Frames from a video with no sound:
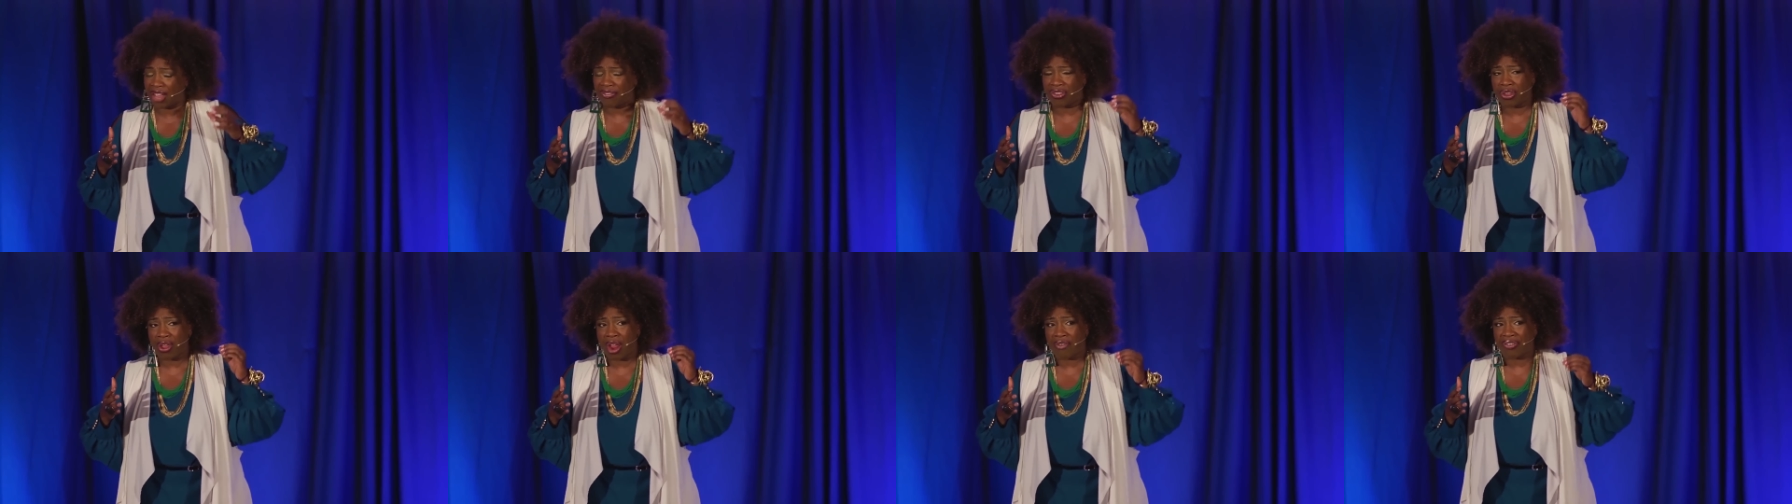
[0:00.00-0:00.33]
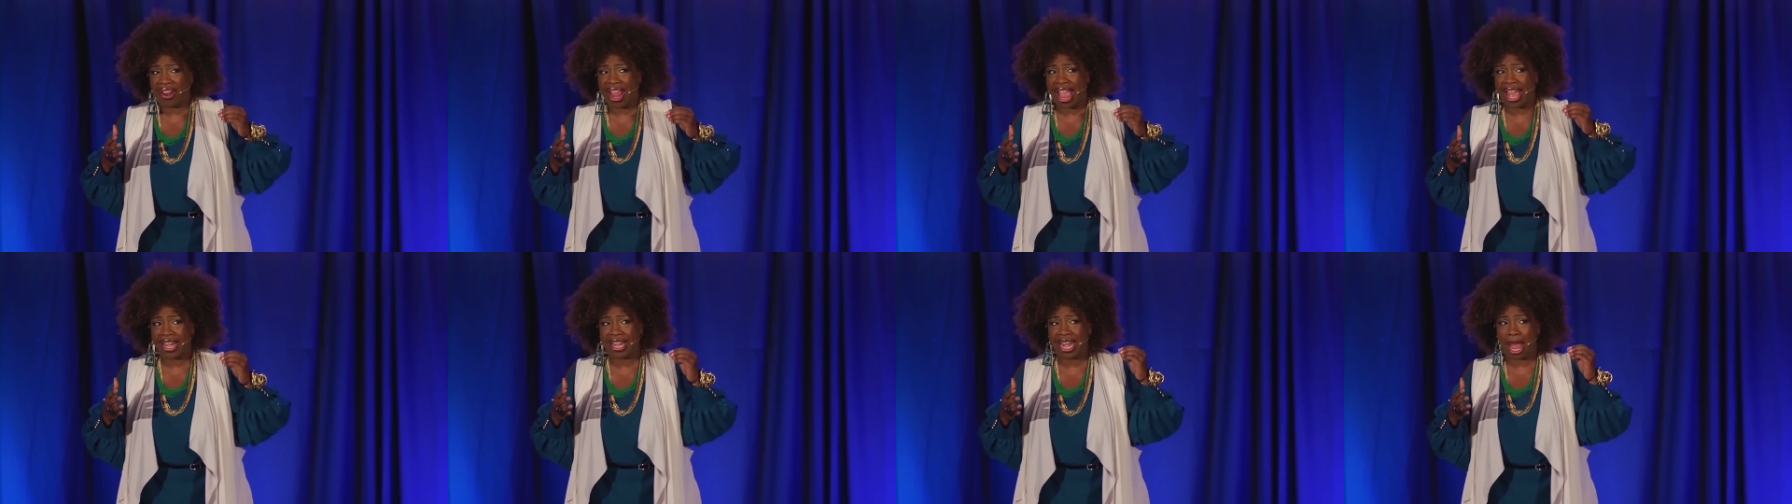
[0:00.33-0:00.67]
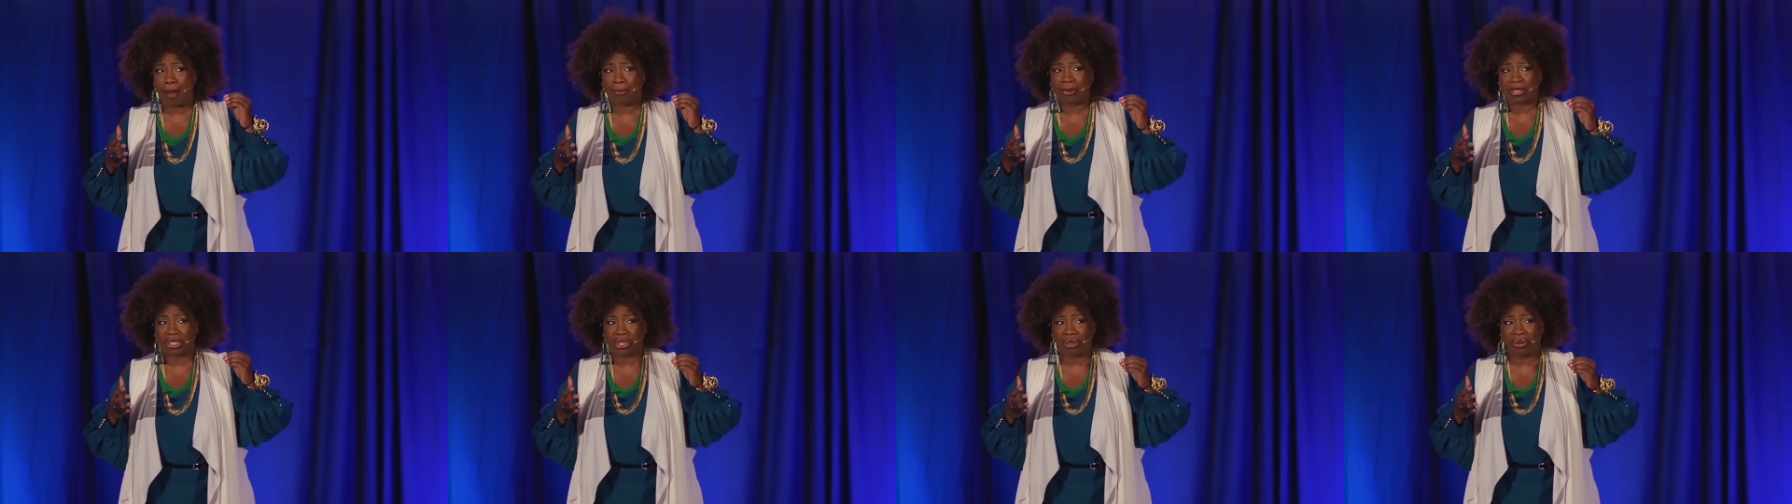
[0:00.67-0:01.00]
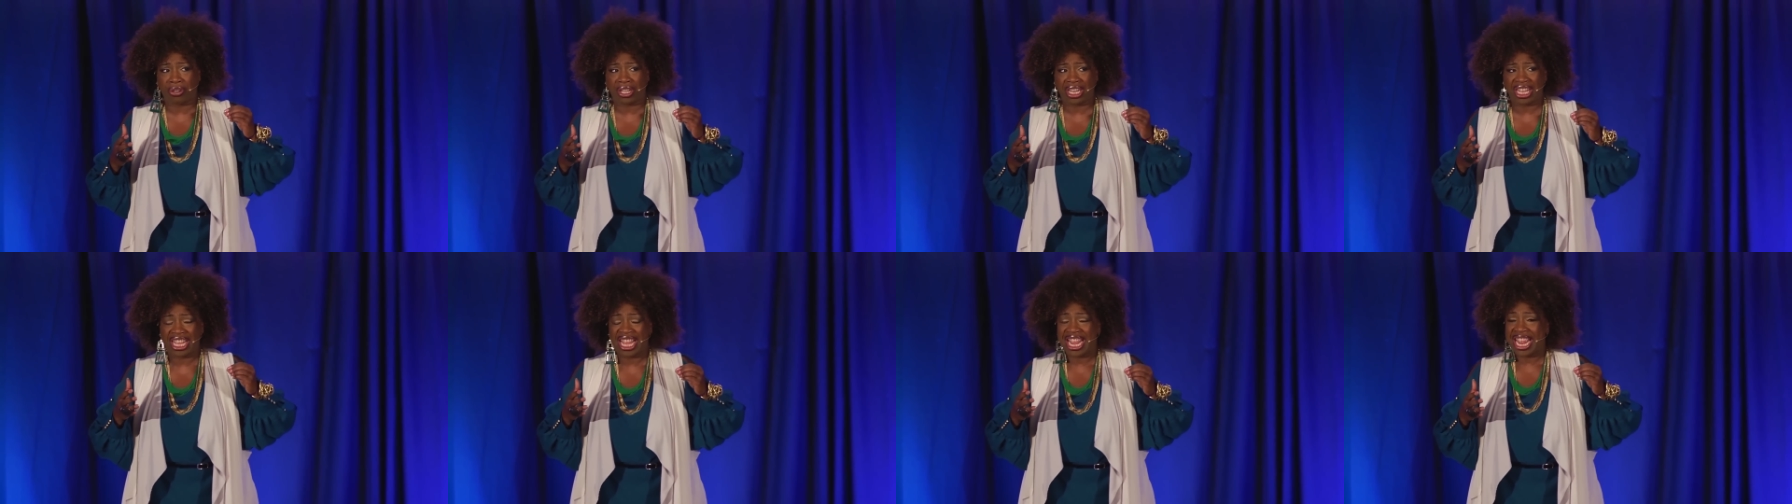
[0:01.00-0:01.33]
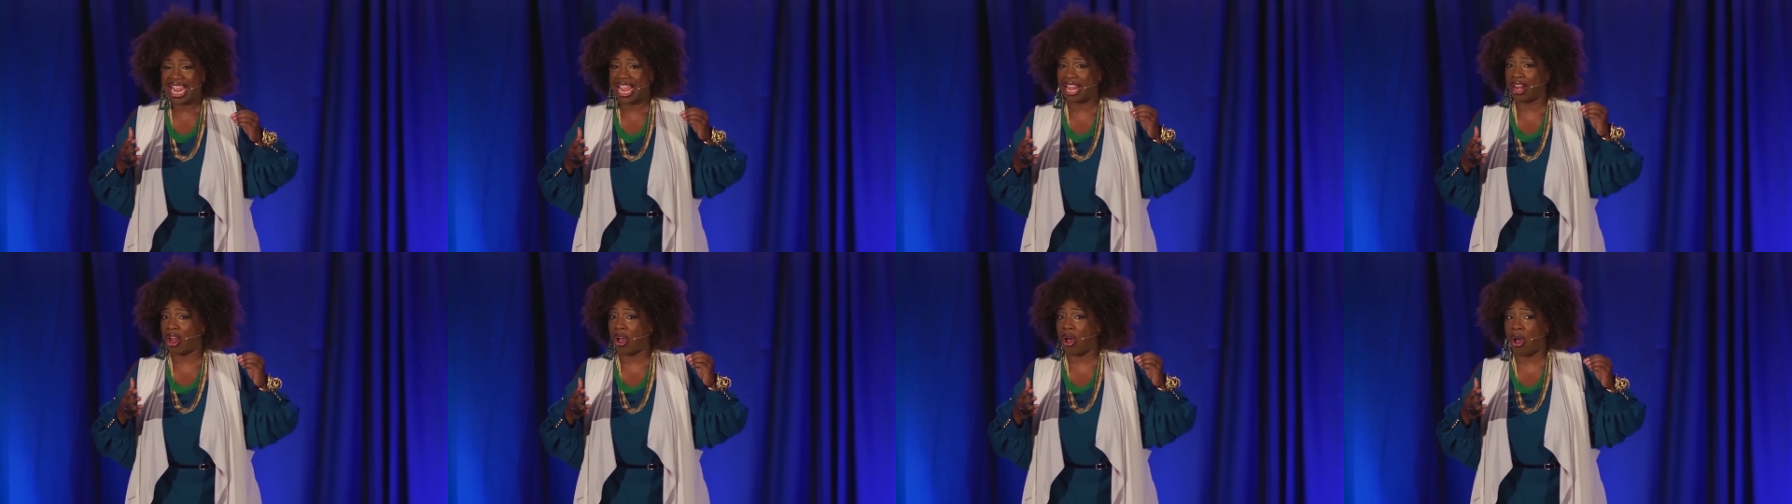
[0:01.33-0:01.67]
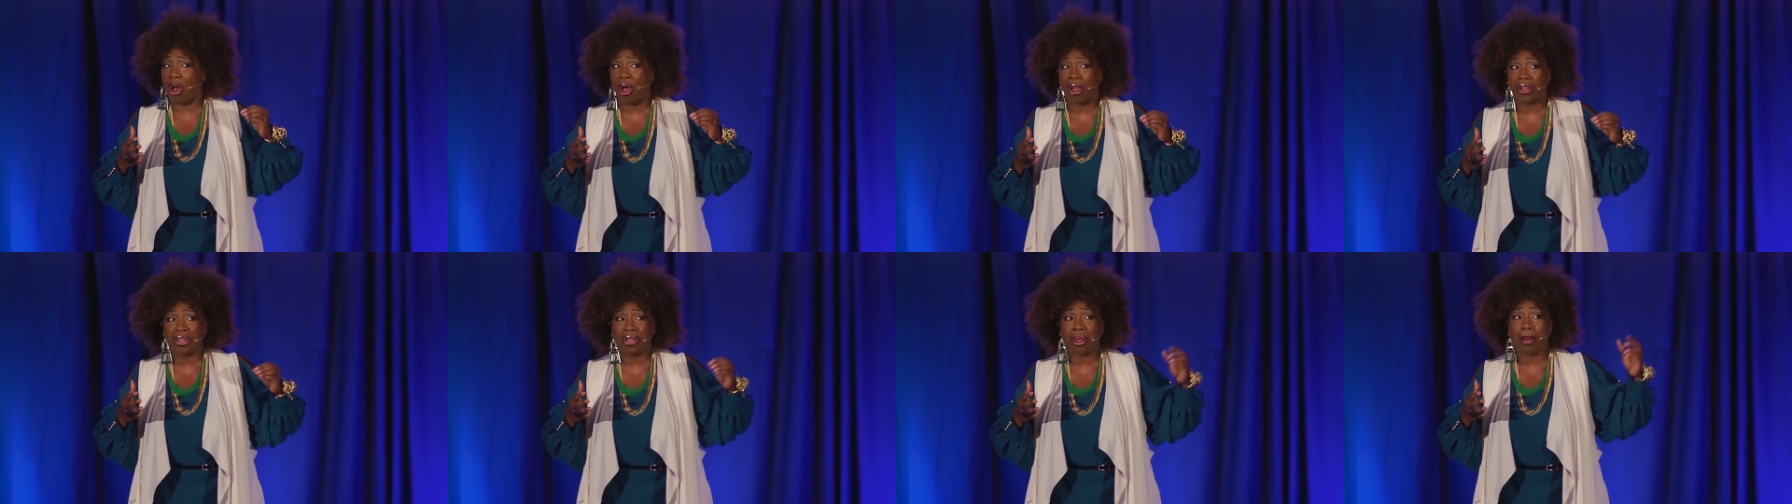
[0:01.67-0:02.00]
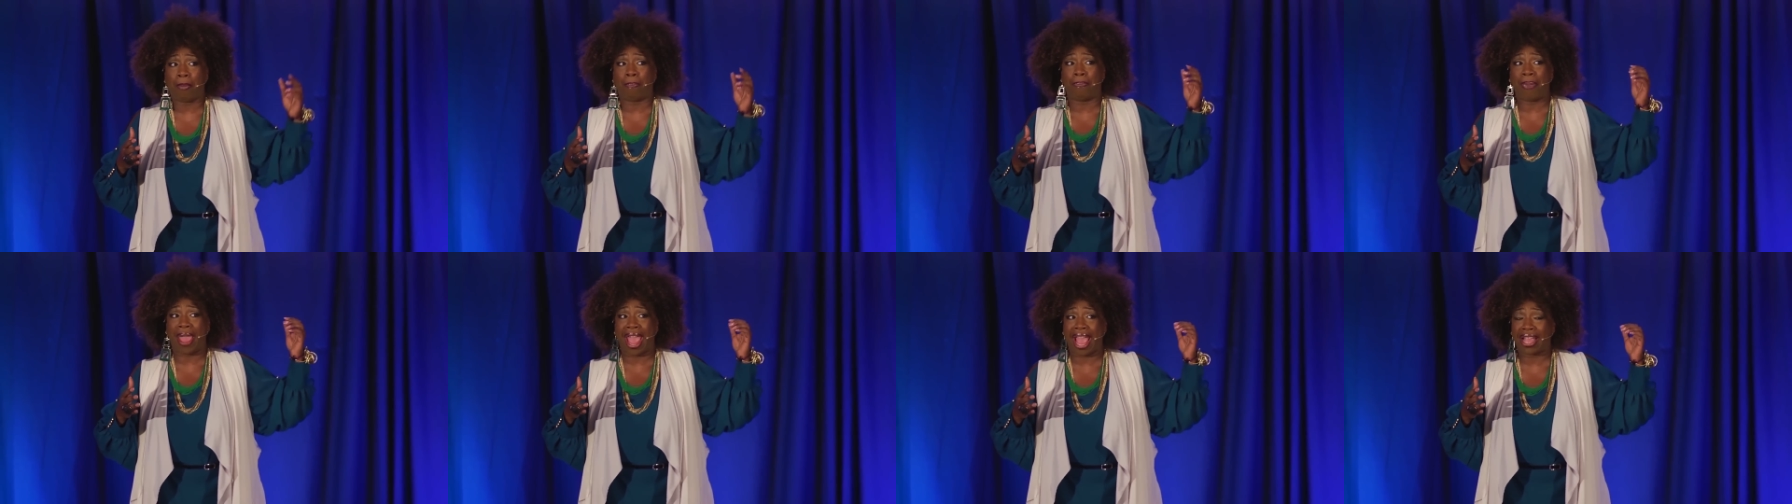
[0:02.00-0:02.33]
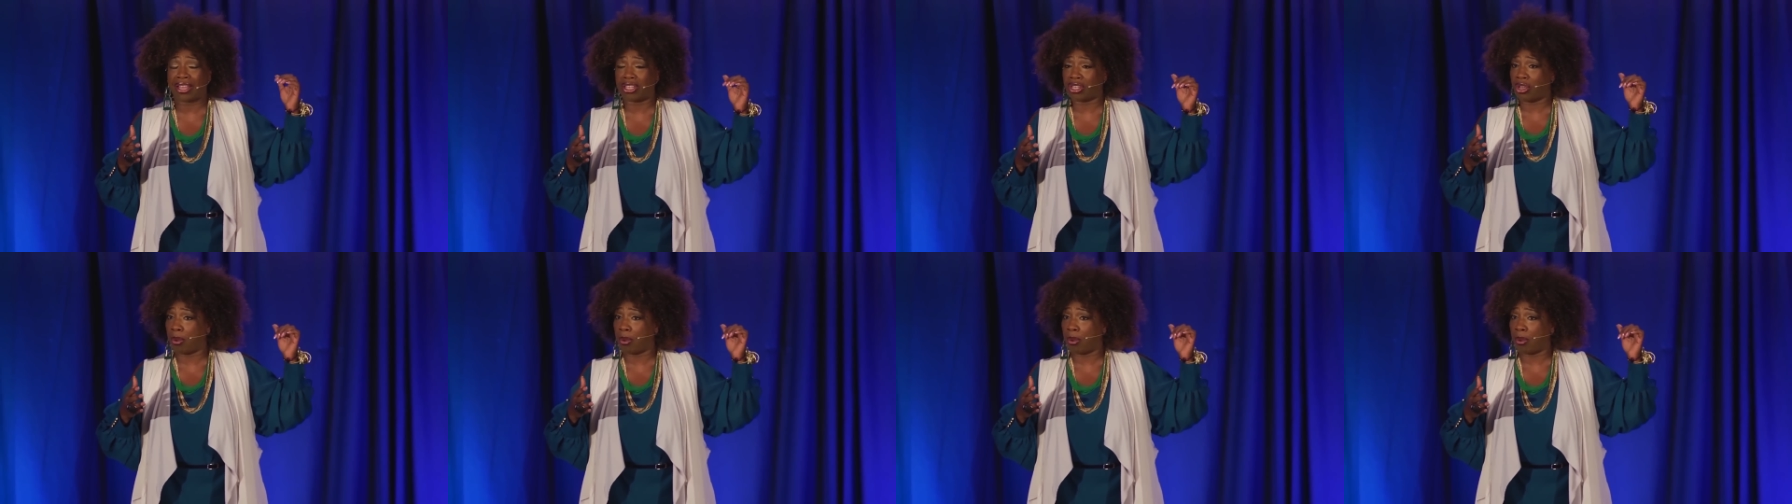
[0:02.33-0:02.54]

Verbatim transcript: Have you ever had an opportunity and all your back,